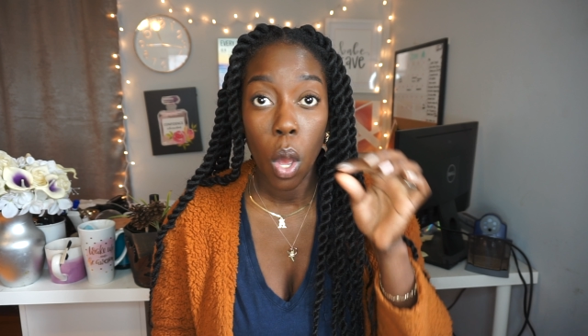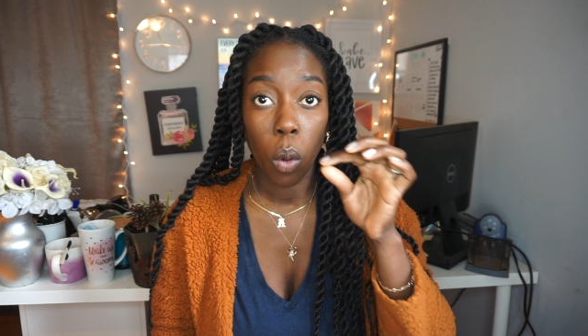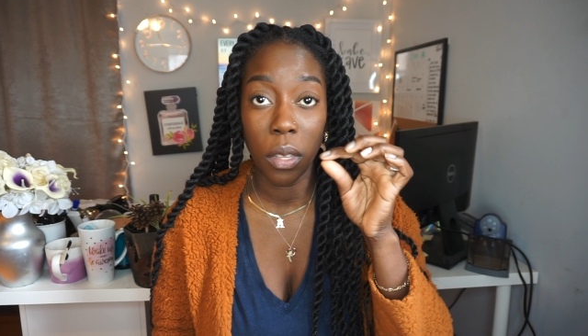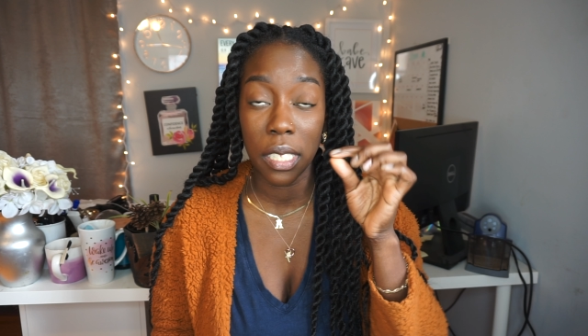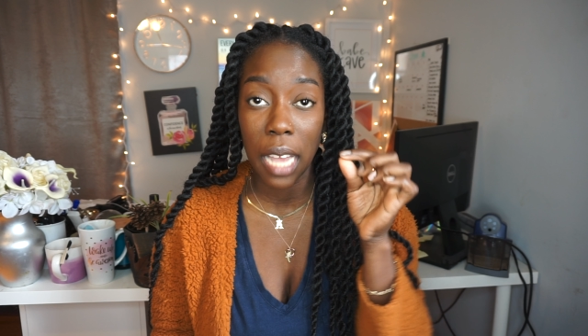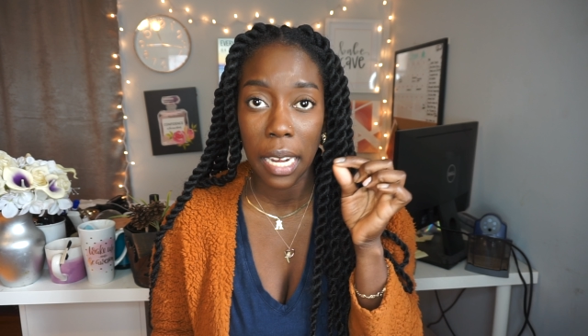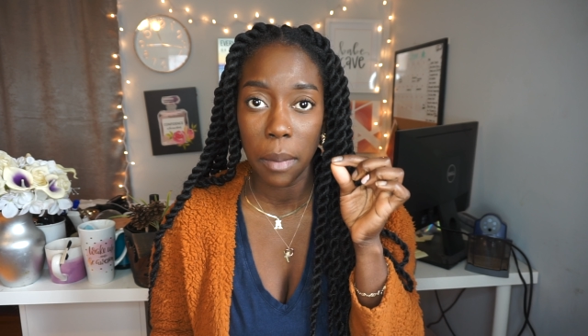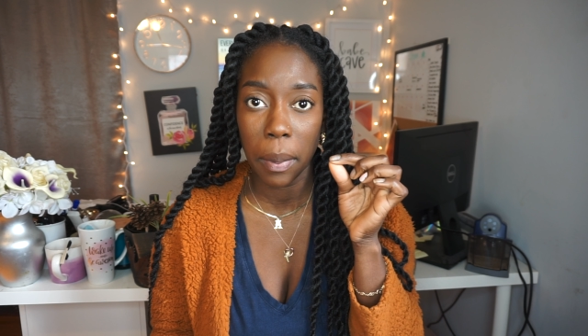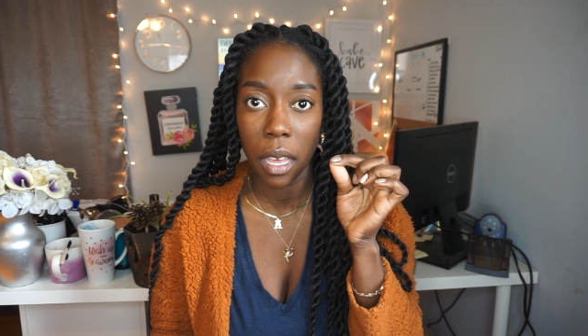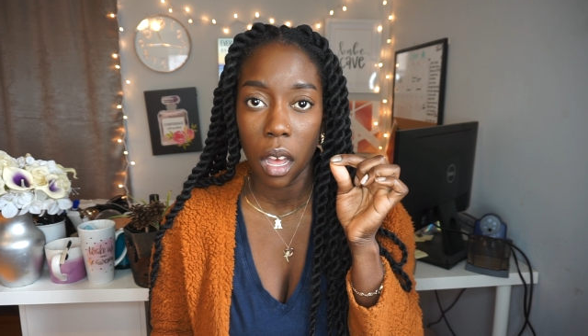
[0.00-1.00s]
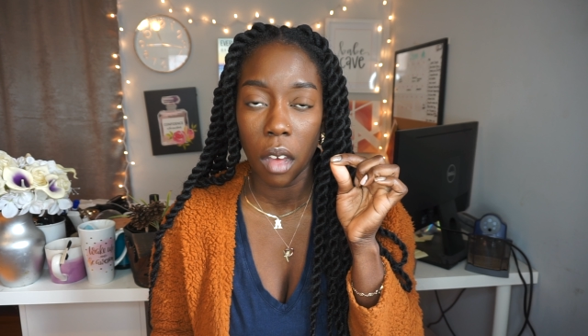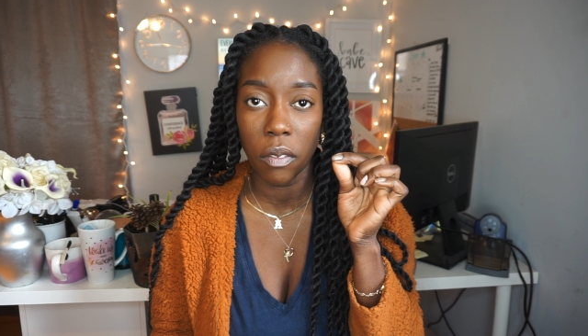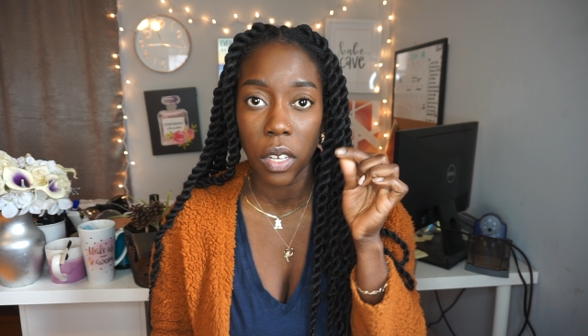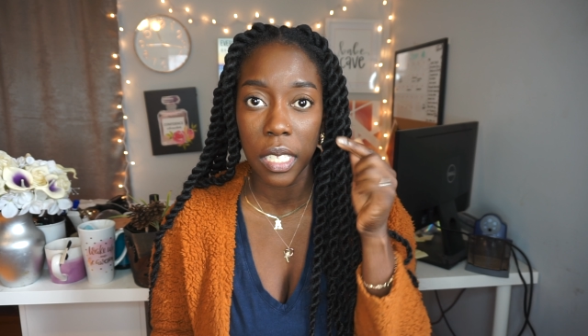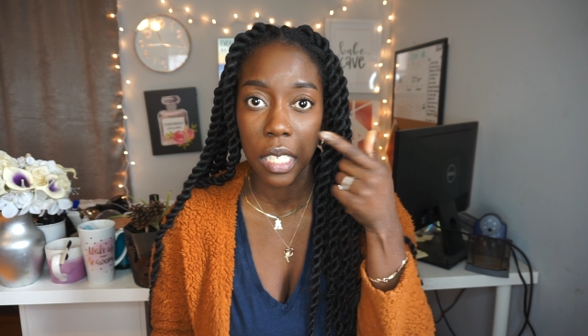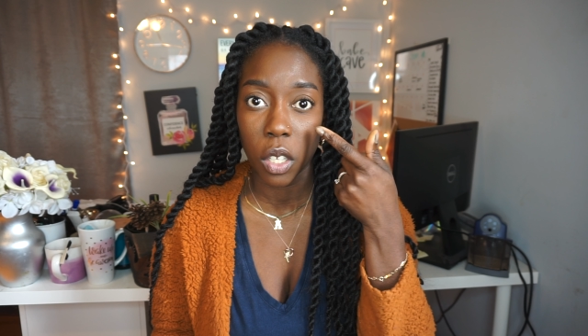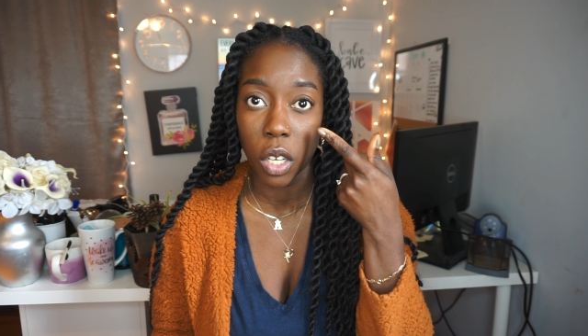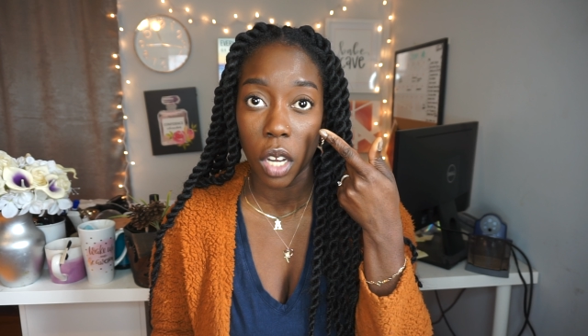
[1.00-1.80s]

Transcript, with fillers: with a tiny bit of concealer